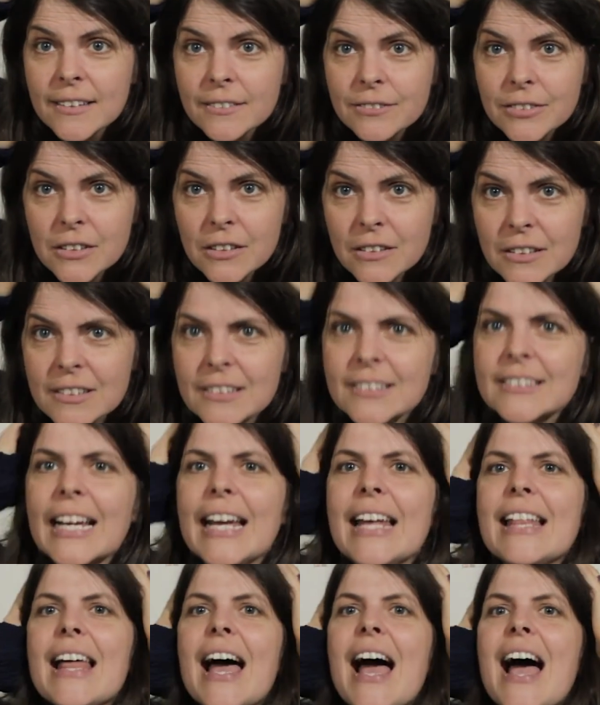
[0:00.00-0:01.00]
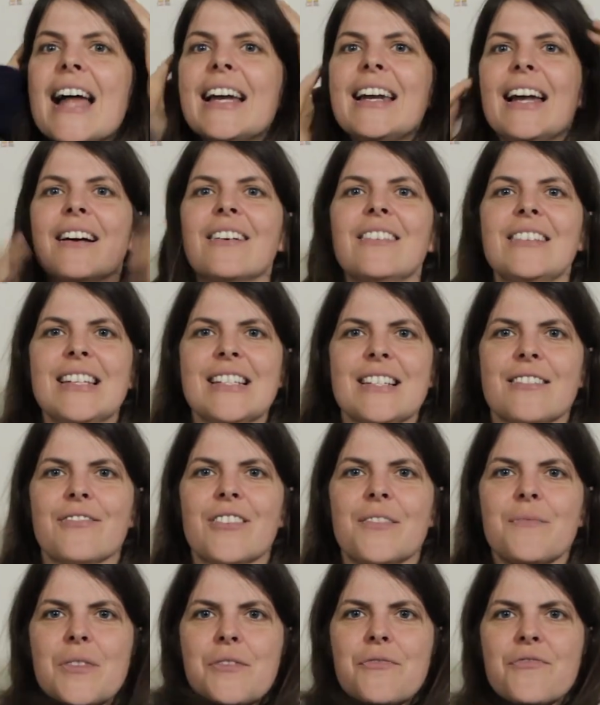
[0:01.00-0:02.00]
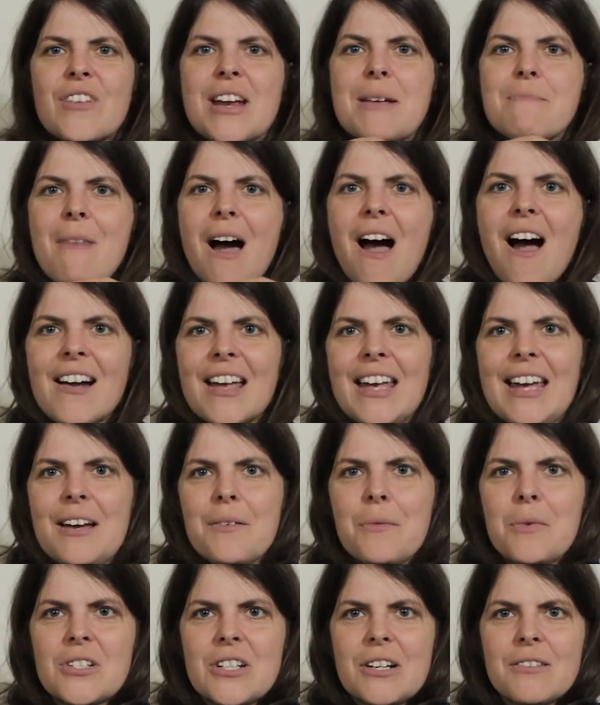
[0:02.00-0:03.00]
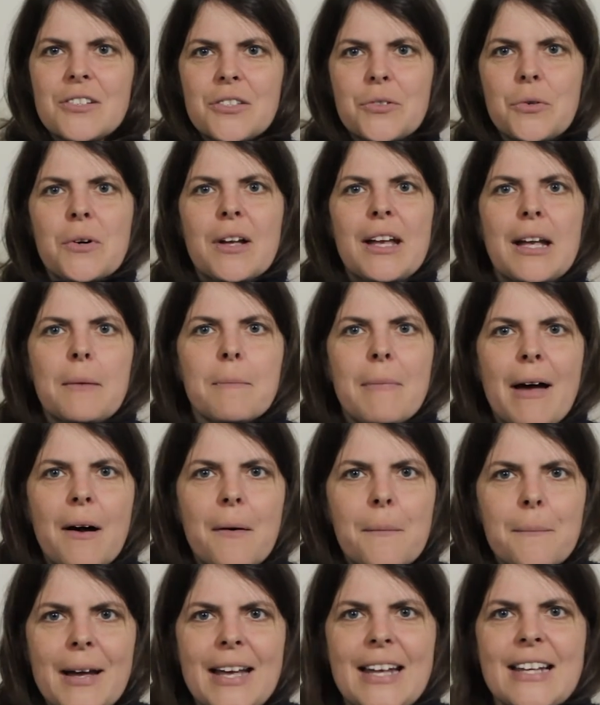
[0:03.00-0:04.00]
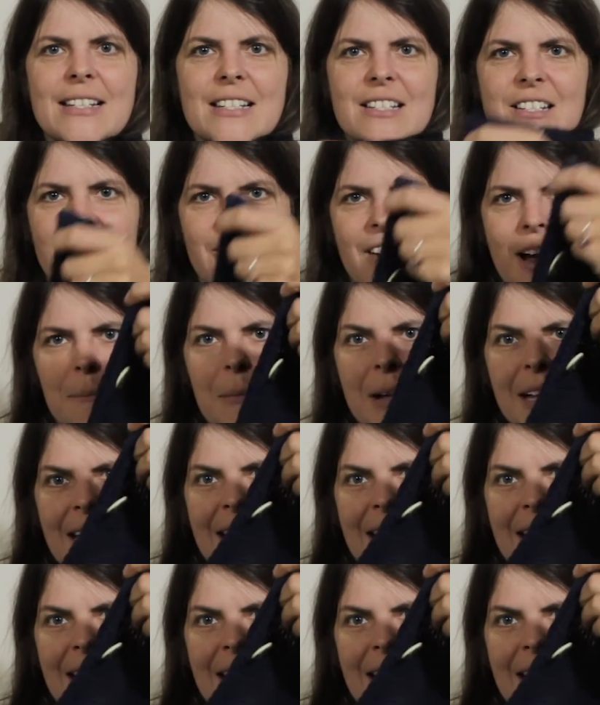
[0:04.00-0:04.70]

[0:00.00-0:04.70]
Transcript: I forgot to say that. I got this from the free market, which I was talking about on my Instagram.